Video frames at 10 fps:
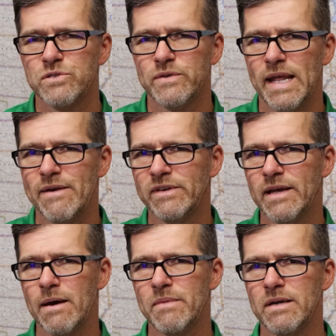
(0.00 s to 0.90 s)
so that every
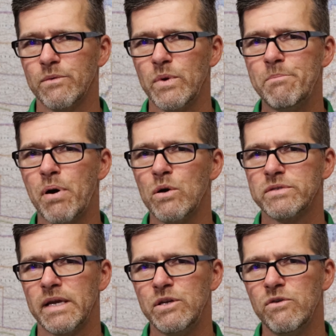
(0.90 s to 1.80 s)
time we
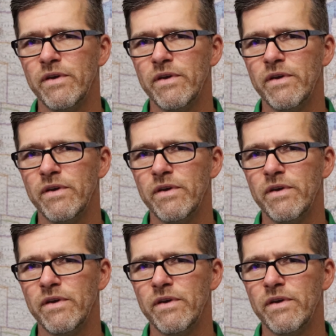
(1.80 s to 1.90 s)
post a new